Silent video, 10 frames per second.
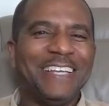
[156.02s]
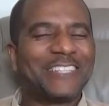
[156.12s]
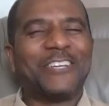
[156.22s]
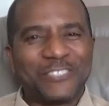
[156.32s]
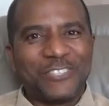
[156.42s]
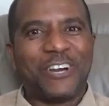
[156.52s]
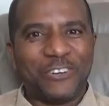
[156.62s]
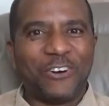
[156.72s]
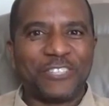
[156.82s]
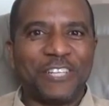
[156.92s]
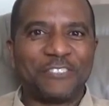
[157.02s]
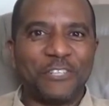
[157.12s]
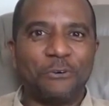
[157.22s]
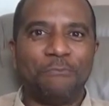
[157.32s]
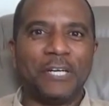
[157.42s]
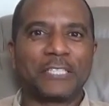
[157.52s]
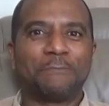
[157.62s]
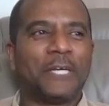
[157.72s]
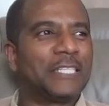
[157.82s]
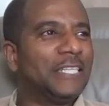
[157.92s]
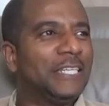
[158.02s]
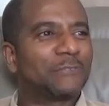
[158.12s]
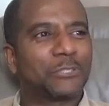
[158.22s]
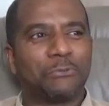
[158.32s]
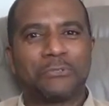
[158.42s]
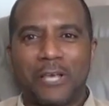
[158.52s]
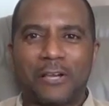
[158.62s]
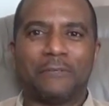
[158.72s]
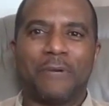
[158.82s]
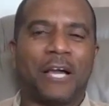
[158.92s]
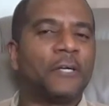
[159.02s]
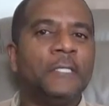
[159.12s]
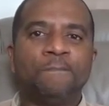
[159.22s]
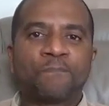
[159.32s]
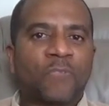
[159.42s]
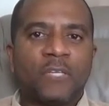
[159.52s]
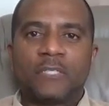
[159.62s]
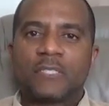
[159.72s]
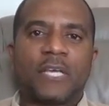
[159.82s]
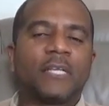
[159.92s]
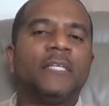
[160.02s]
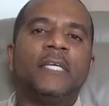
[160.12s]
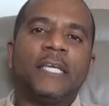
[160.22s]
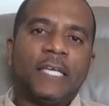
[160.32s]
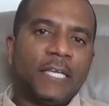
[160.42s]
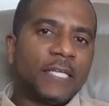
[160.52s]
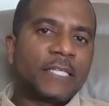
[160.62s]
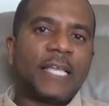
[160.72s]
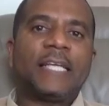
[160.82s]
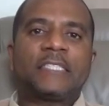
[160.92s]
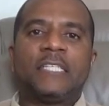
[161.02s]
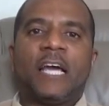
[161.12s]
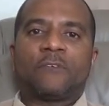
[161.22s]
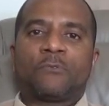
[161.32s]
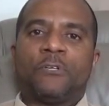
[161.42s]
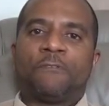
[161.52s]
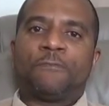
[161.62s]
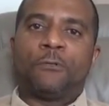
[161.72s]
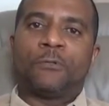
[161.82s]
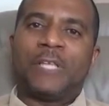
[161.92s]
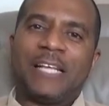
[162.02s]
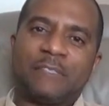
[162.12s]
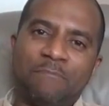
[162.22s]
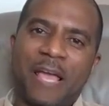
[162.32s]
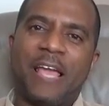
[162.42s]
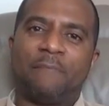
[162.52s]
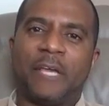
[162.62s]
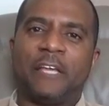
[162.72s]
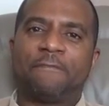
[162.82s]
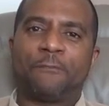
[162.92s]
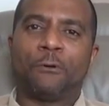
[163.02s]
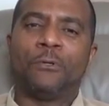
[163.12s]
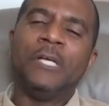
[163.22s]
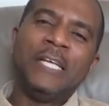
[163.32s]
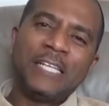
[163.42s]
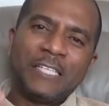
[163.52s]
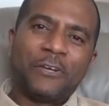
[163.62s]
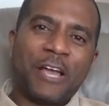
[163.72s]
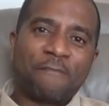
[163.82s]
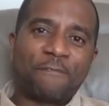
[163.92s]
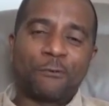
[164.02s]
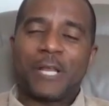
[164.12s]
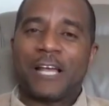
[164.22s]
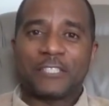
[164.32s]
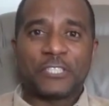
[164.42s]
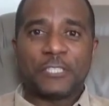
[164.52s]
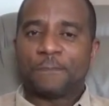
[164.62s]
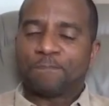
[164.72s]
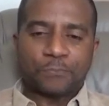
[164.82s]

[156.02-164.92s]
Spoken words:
Those of y'all who are old enough to know who Bugs Bunny is, what you talking about? And he said, "That's not real food. That's man-made food. You're having food allergies